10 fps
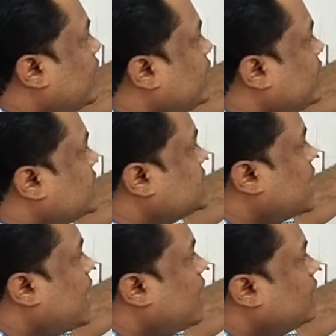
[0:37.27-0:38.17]
devices
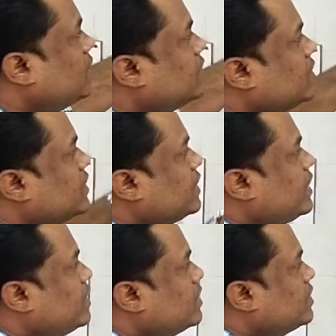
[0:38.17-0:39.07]

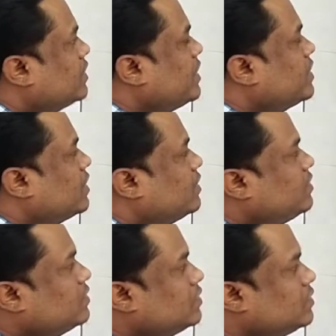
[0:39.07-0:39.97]
are
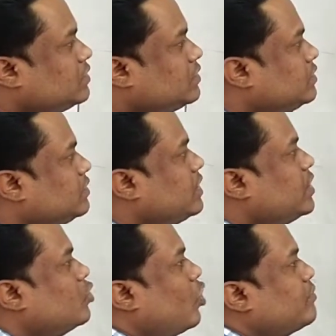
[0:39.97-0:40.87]
inert,
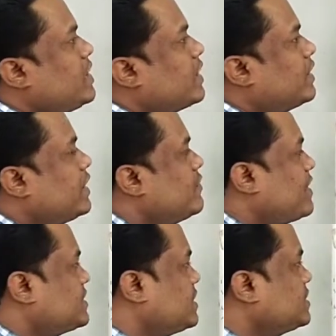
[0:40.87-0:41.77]
then non-medicated
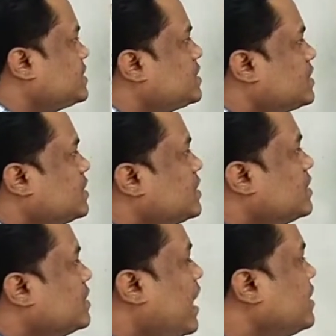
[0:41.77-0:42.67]
devices,
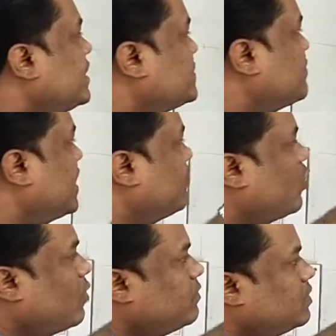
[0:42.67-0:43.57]
and it is made up
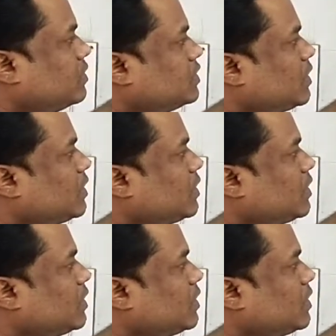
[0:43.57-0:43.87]
of the